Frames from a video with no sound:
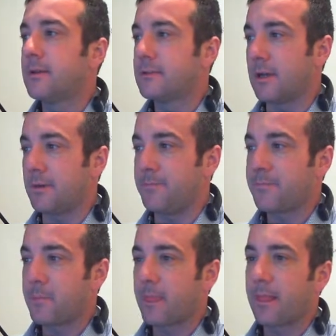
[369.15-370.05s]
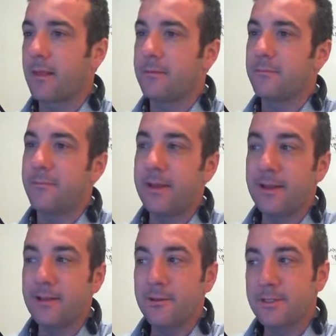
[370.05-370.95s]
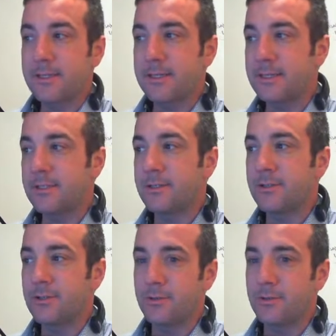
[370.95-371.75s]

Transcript: So pay close attention